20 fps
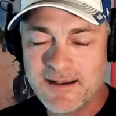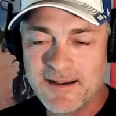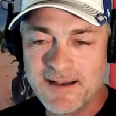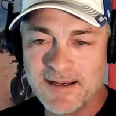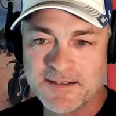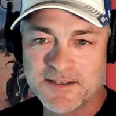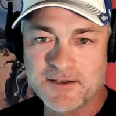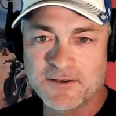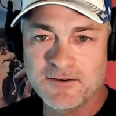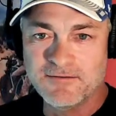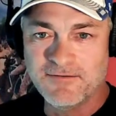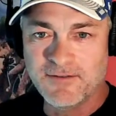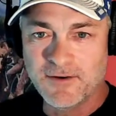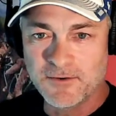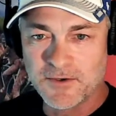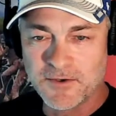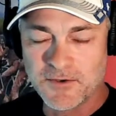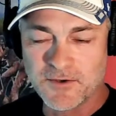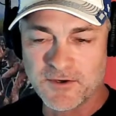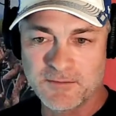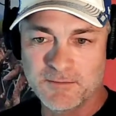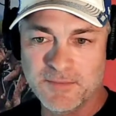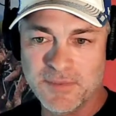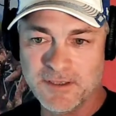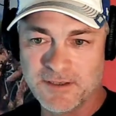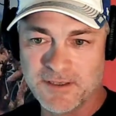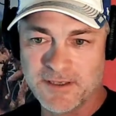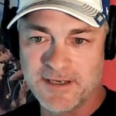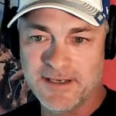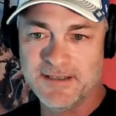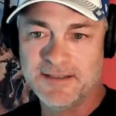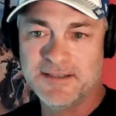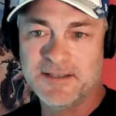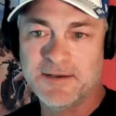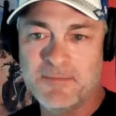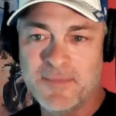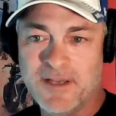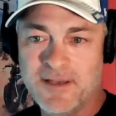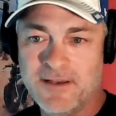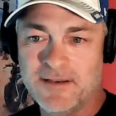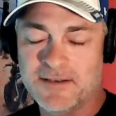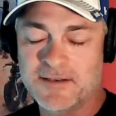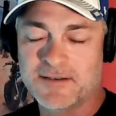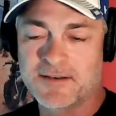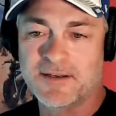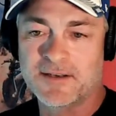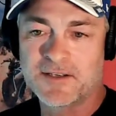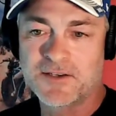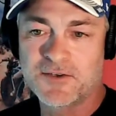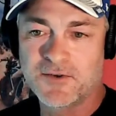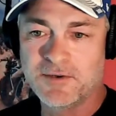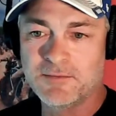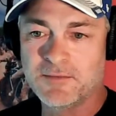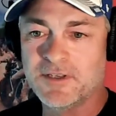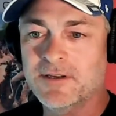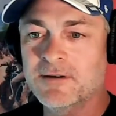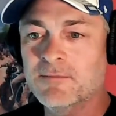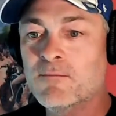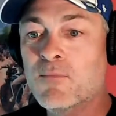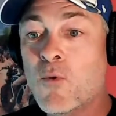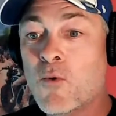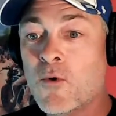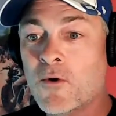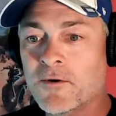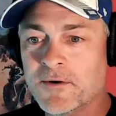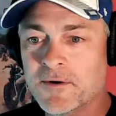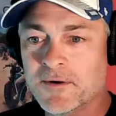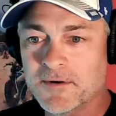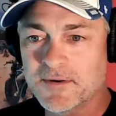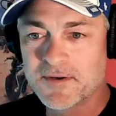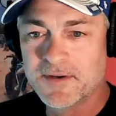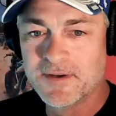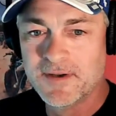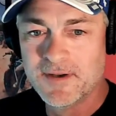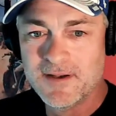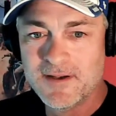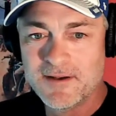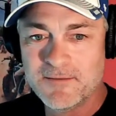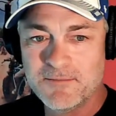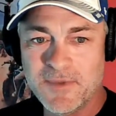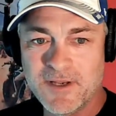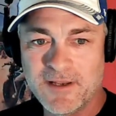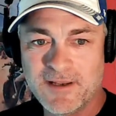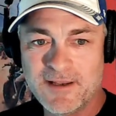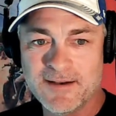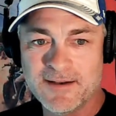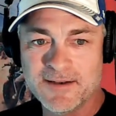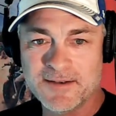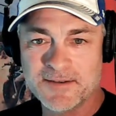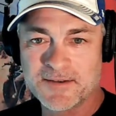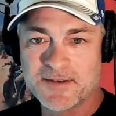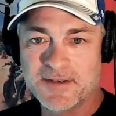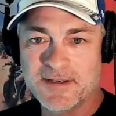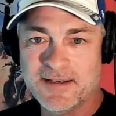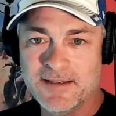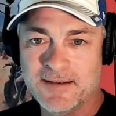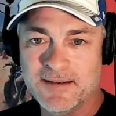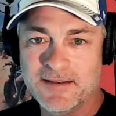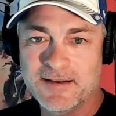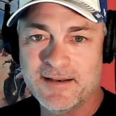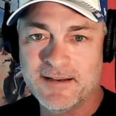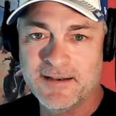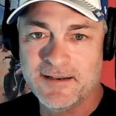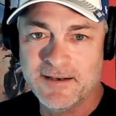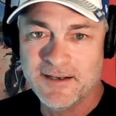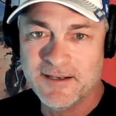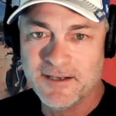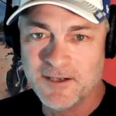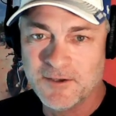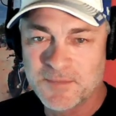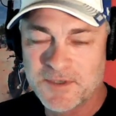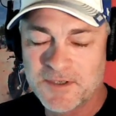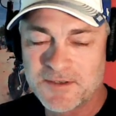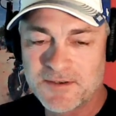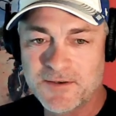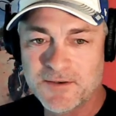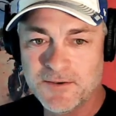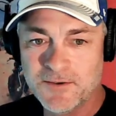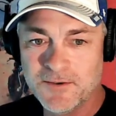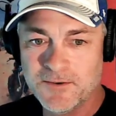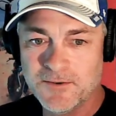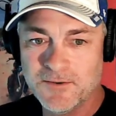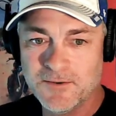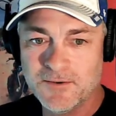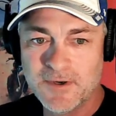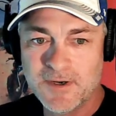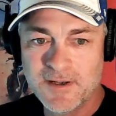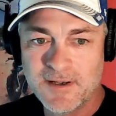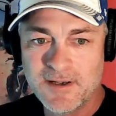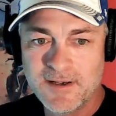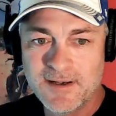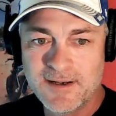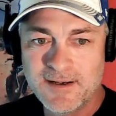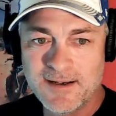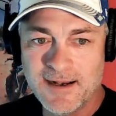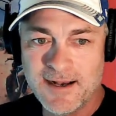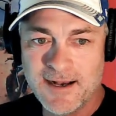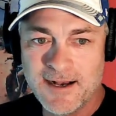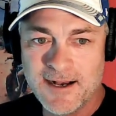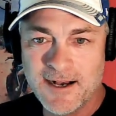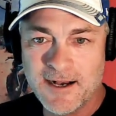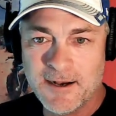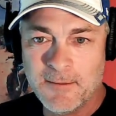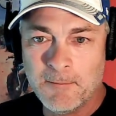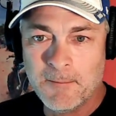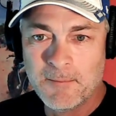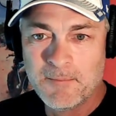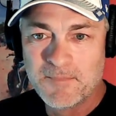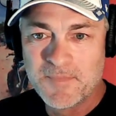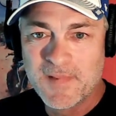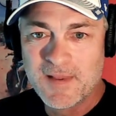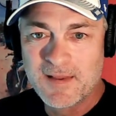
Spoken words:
And so vulnerability to me is extremely important because it helps to um,